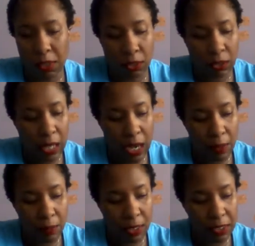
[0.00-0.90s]
It's
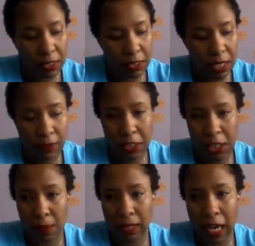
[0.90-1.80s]
online, but it's definitely
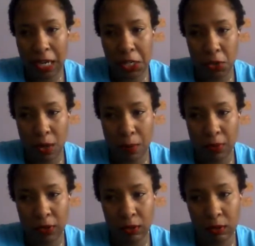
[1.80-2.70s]
something I do. I
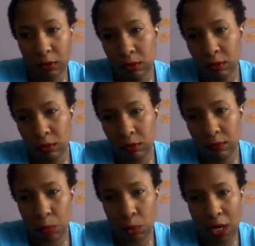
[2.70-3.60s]
prefer
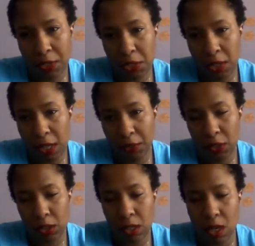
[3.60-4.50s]
my brand to
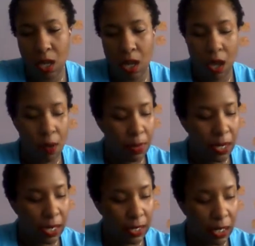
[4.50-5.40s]
others,
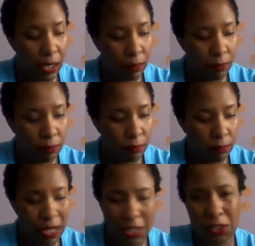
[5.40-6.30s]
but
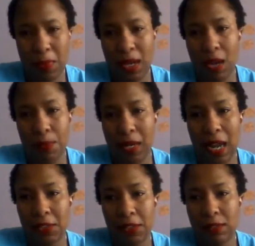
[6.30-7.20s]
that's just me. I mean,
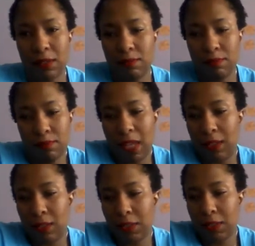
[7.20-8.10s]
I just
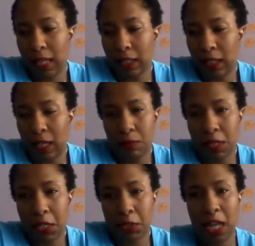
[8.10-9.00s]
just like that
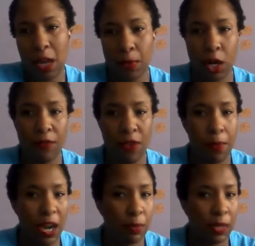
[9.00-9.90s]
particular type of coffee
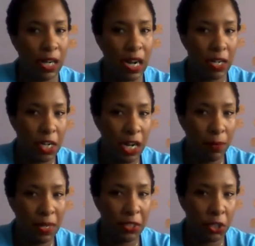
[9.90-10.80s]
better. But to
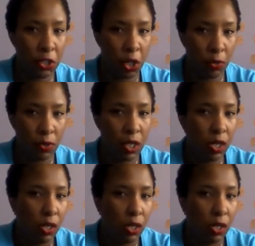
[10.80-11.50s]
him, each his own.